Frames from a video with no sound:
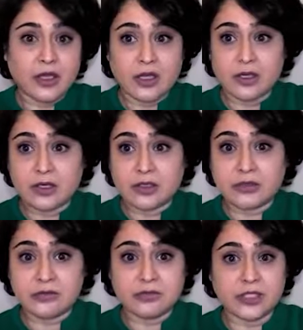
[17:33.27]

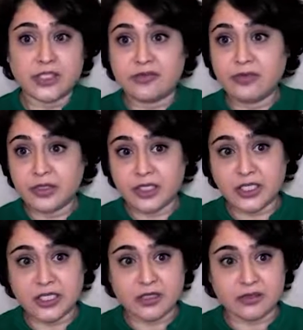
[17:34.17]

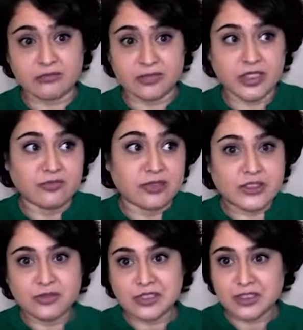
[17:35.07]
in
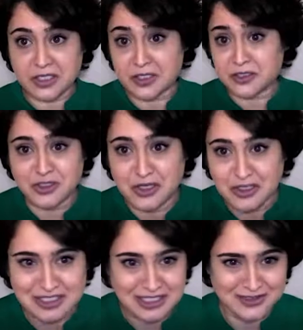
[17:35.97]
whatever the
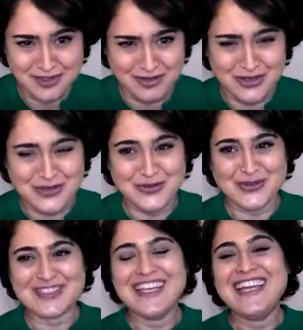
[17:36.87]
electronic that they were
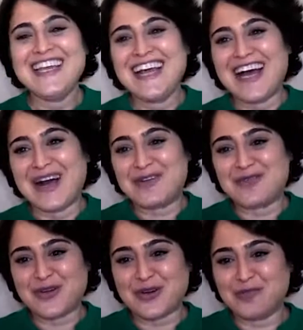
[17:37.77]
used
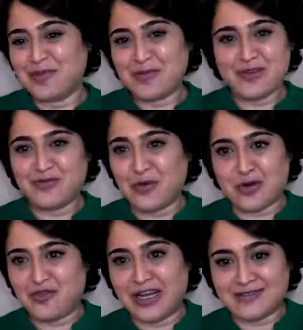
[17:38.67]
for maybe
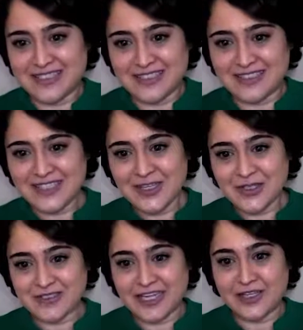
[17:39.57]
4, 5, 6
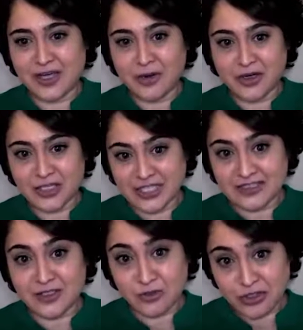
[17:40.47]
years, and now are
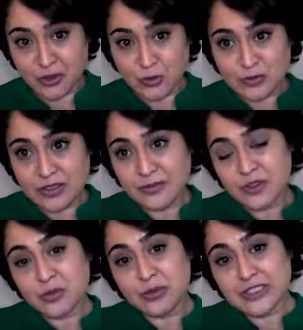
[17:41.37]
getting reused.
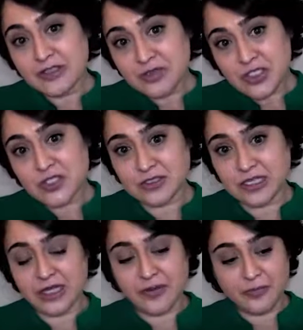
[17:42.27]
So what I would just
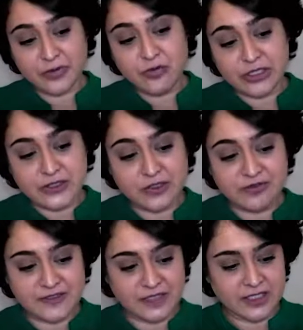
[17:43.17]
want to
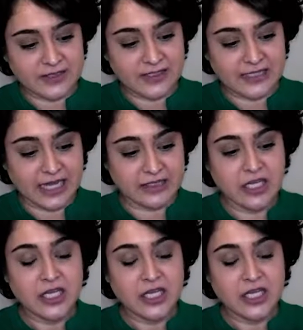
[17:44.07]
emphasize is that